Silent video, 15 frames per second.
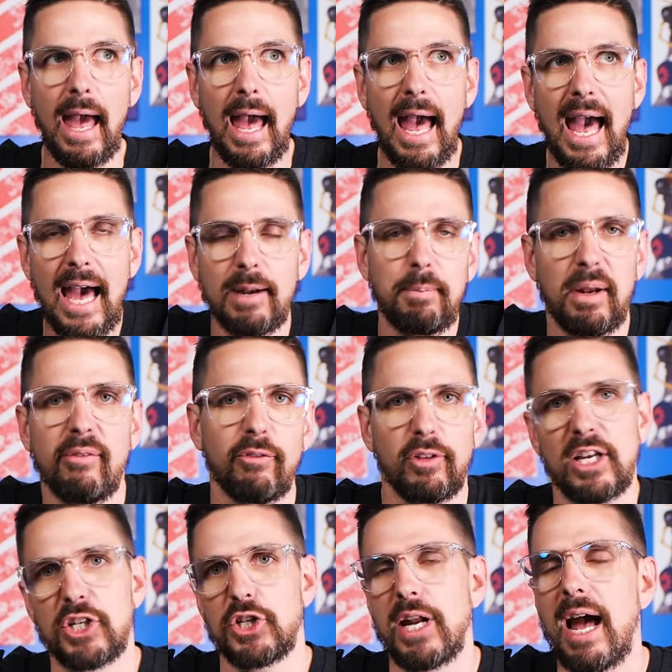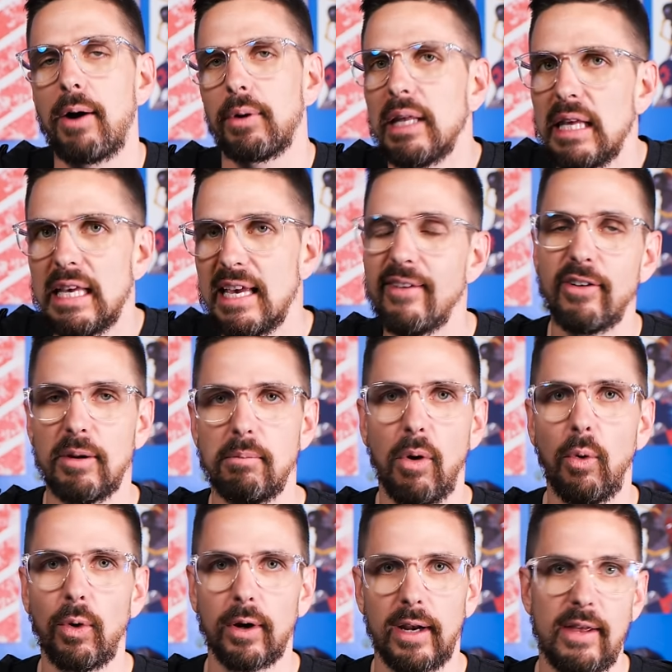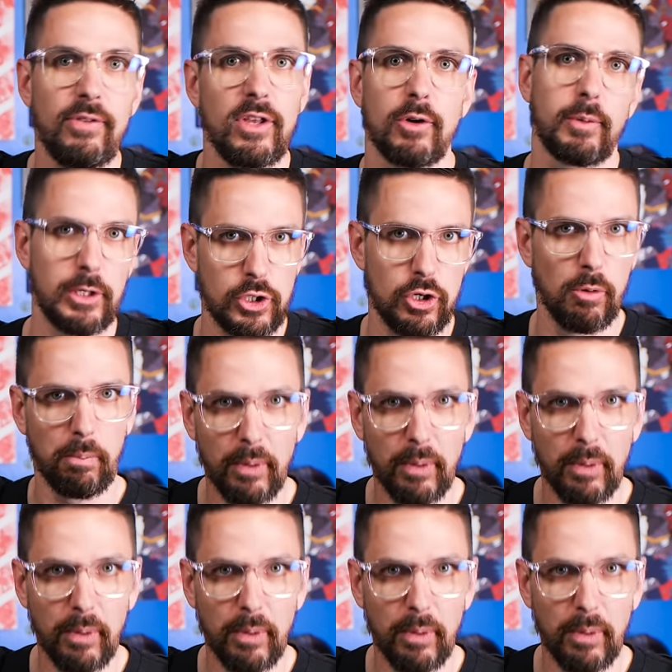had been fleshed out even more in the original